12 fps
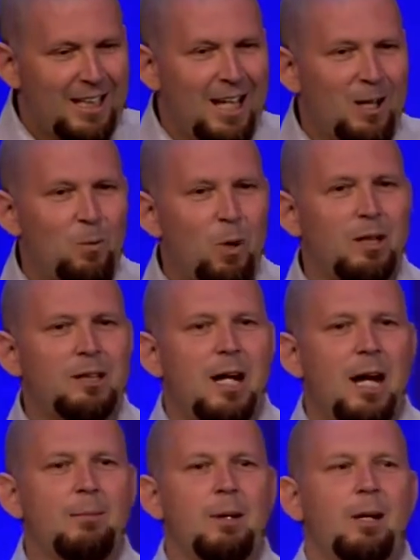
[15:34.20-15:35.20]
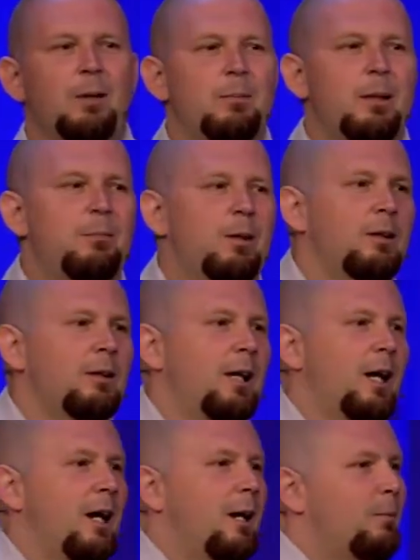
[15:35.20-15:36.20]
And one time I remember
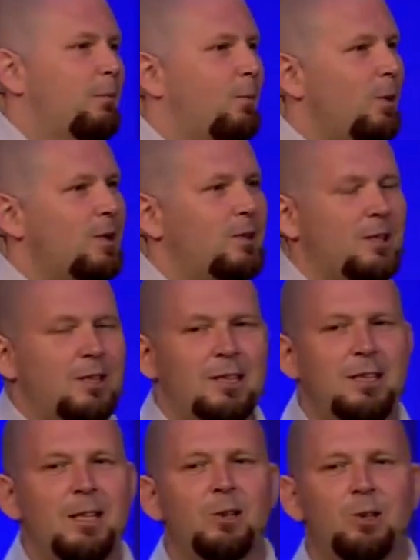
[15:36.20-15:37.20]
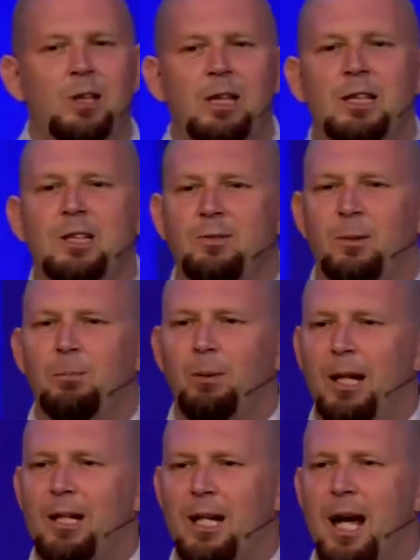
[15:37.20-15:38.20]
uh, we used to steal jeans from
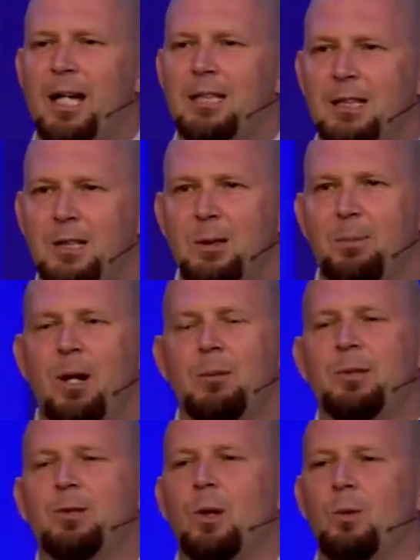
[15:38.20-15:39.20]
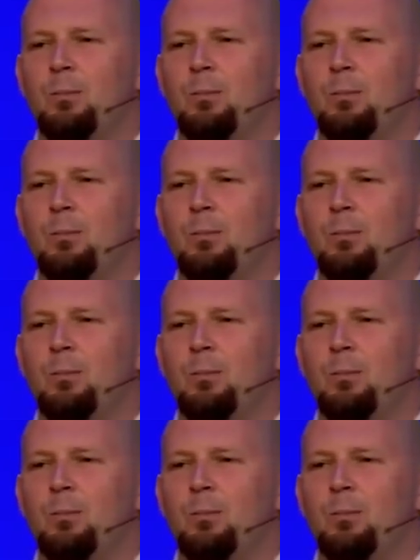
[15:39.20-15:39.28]
Brandeis, this department store.